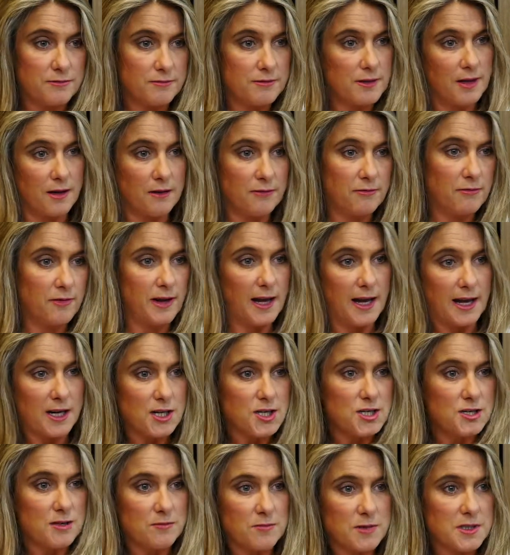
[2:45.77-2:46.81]
of
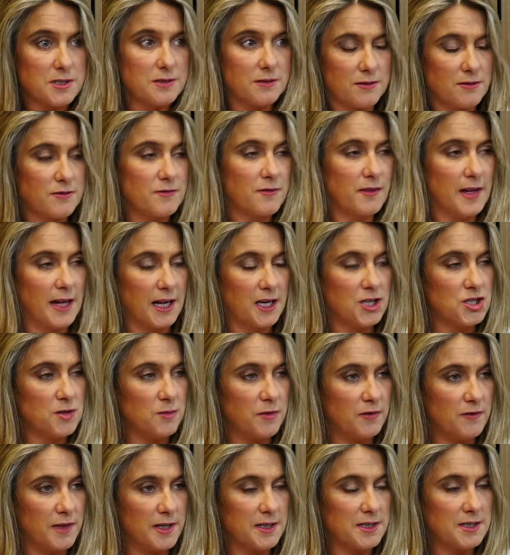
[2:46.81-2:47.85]
flagship
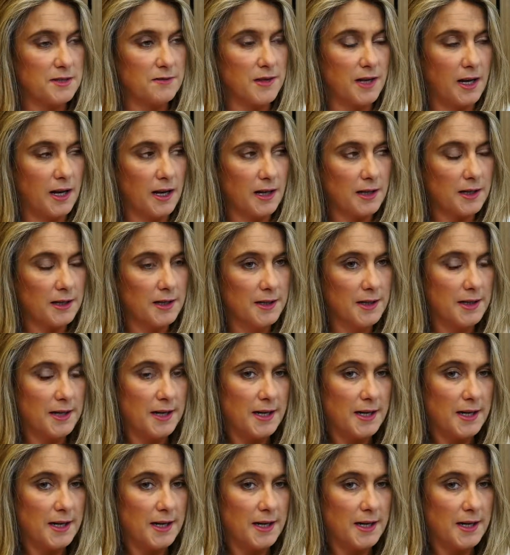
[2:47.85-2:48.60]
events, if you like.